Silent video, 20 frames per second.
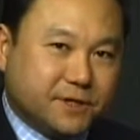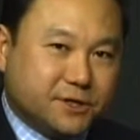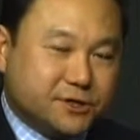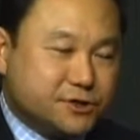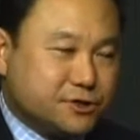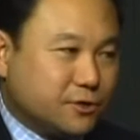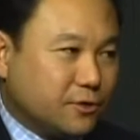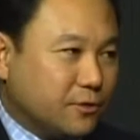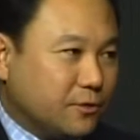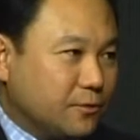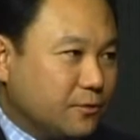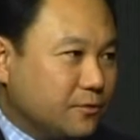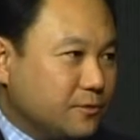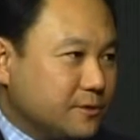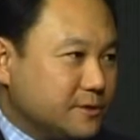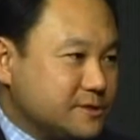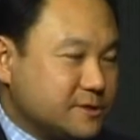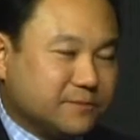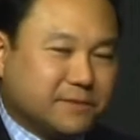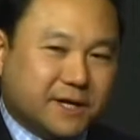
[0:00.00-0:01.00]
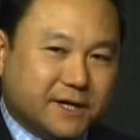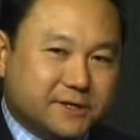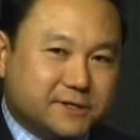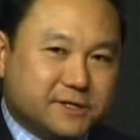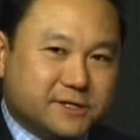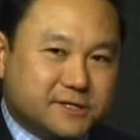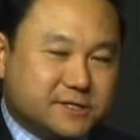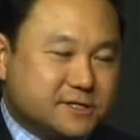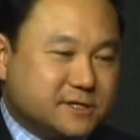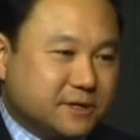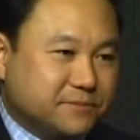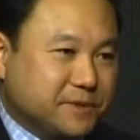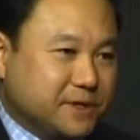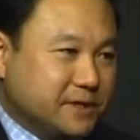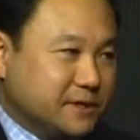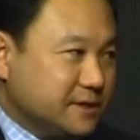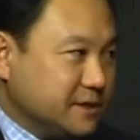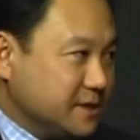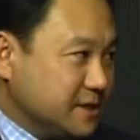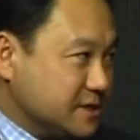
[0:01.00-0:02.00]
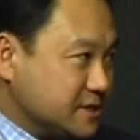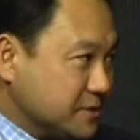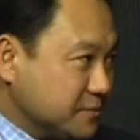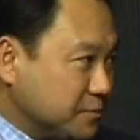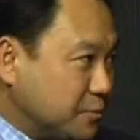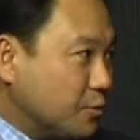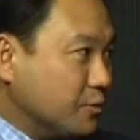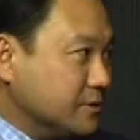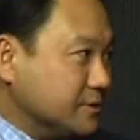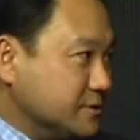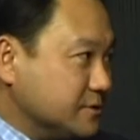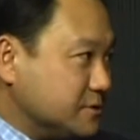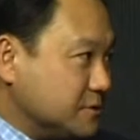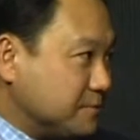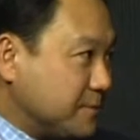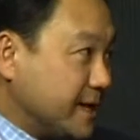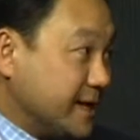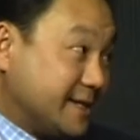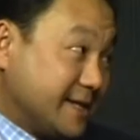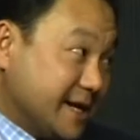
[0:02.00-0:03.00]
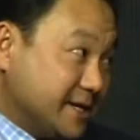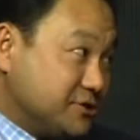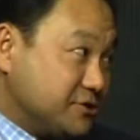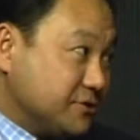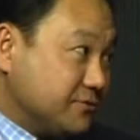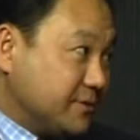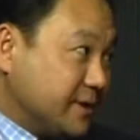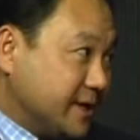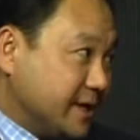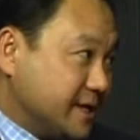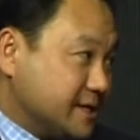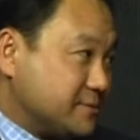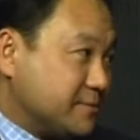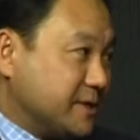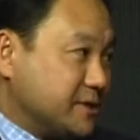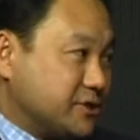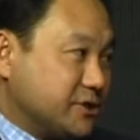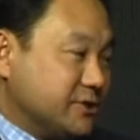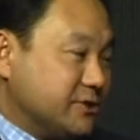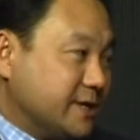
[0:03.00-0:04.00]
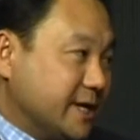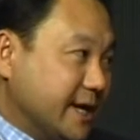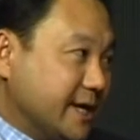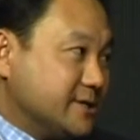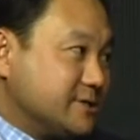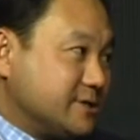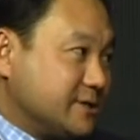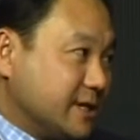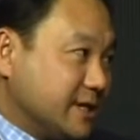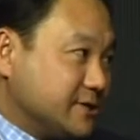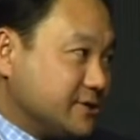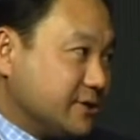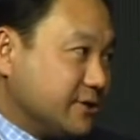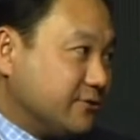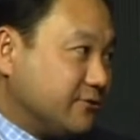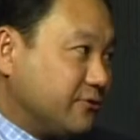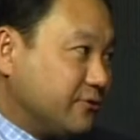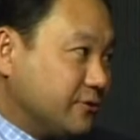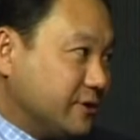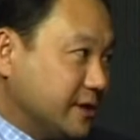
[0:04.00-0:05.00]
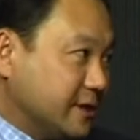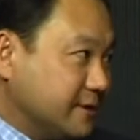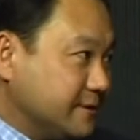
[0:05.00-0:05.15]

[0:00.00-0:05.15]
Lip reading: So something like this, I mean, is important to pay attention, right? Especially as an attorney.